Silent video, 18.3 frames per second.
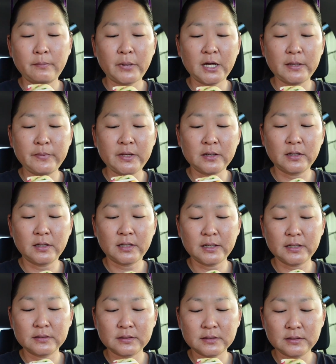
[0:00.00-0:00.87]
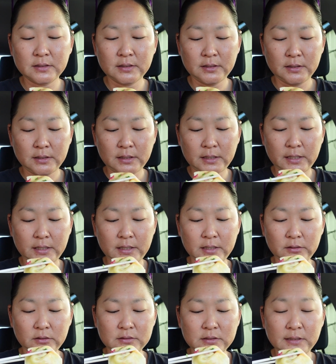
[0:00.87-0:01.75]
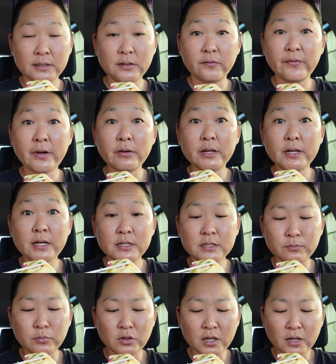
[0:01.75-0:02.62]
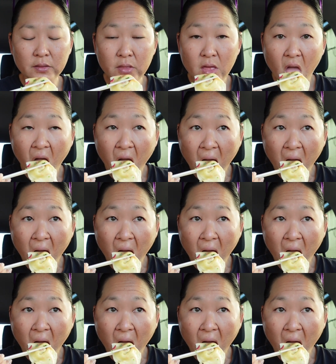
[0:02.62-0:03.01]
piping hot, and it looks like a very nice broth.